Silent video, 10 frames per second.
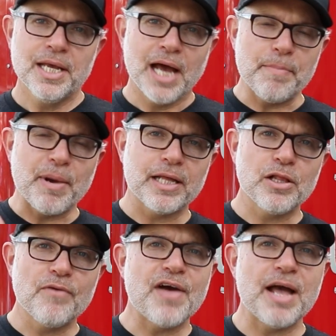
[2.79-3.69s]
Hi
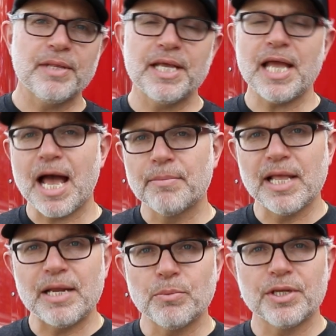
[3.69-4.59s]
Polyglow family, I'm
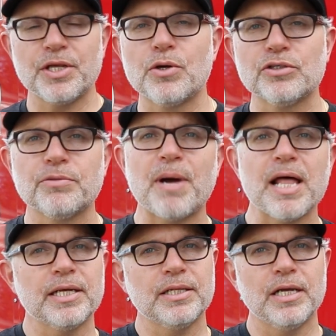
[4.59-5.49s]
Len, one of the owners of
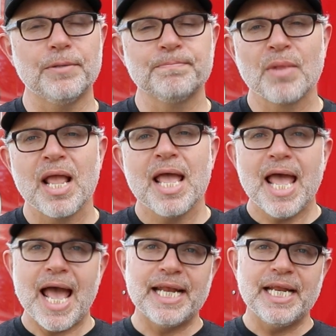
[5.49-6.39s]
Polyglow.
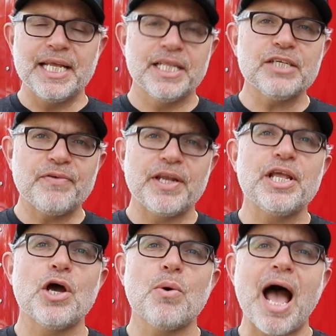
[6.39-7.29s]
And in this
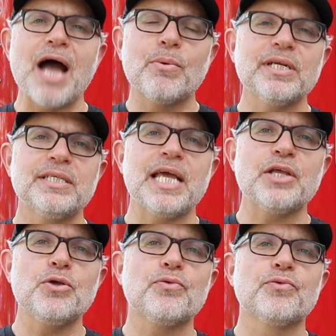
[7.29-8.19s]
video, I want to
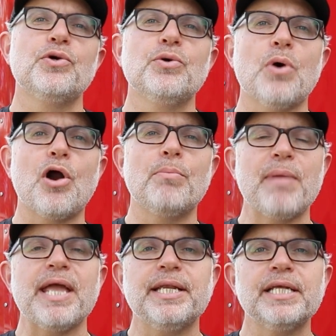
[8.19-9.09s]
take you through our
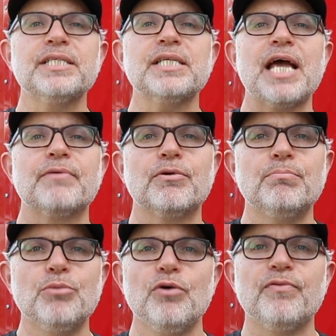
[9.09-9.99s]
maintenance and
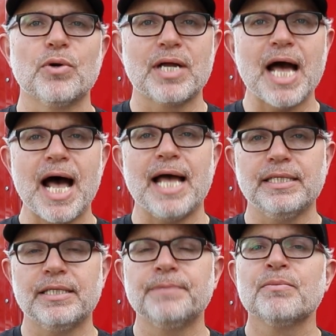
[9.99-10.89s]
removal
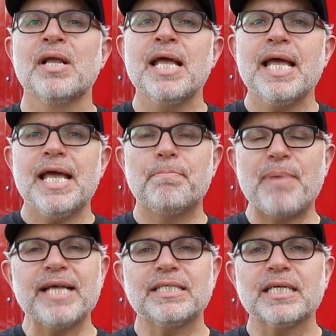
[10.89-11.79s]
guide. It
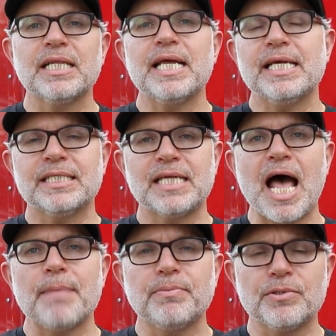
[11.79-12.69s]
basically is an
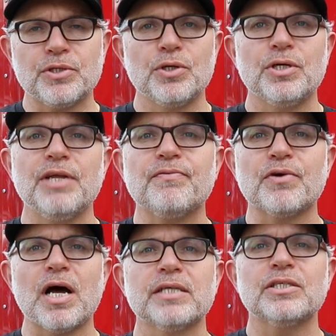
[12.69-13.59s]
opportunity
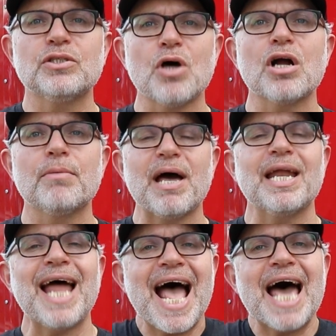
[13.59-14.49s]
for us to talk
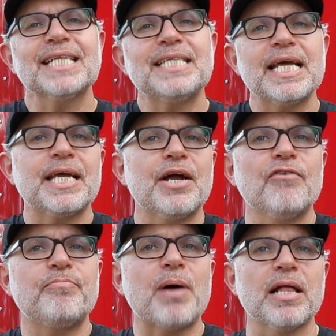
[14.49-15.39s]
about how to take care
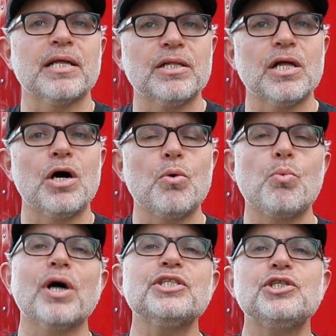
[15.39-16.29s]
of Polyglow
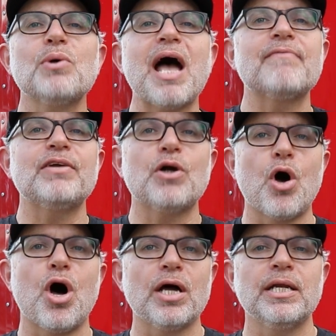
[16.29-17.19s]
once you have it
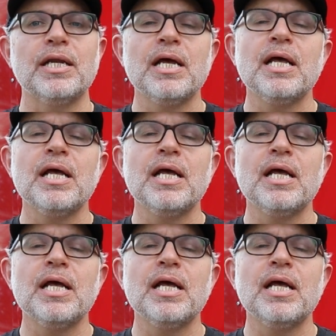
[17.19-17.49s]
on,